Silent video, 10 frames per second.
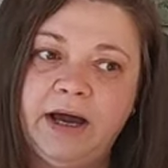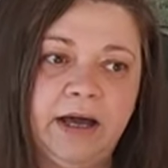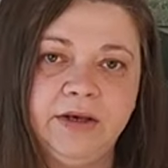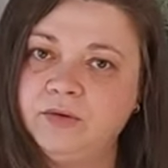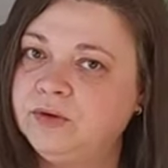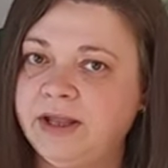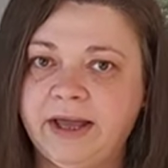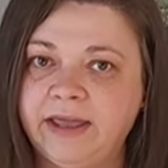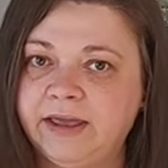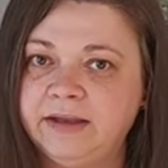I don't
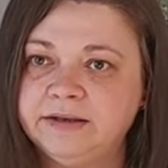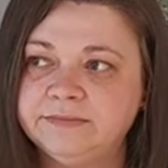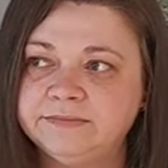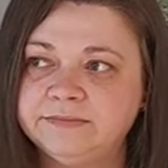like it.